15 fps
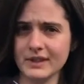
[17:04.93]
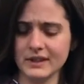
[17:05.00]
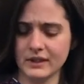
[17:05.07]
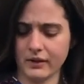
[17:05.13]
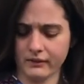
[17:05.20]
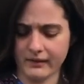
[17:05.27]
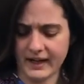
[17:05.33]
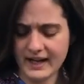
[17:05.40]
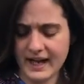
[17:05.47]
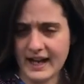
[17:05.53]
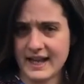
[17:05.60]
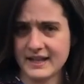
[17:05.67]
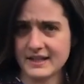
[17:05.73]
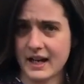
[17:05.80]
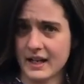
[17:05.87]
All right,
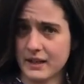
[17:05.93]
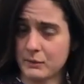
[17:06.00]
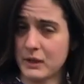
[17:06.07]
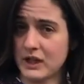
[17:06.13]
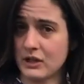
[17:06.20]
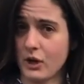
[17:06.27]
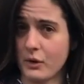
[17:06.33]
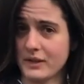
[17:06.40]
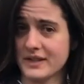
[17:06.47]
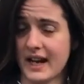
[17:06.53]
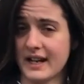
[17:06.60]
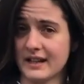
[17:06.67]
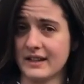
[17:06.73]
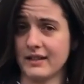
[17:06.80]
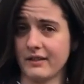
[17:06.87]
and then we can go
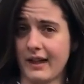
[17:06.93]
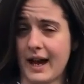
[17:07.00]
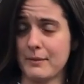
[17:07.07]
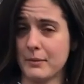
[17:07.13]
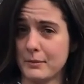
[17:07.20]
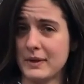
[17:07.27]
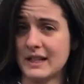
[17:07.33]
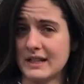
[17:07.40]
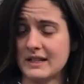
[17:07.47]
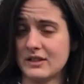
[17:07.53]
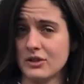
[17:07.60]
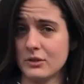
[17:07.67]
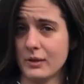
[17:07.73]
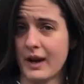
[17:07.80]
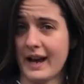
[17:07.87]
inside in the lab and begin
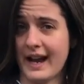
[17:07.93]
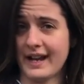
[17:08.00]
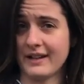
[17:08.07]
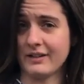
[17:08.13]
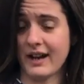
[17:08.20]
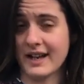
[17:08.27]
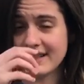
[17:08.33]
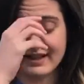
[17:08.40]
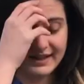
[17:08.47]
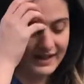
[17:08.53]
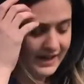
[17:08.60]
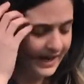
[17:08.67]
to analyze it.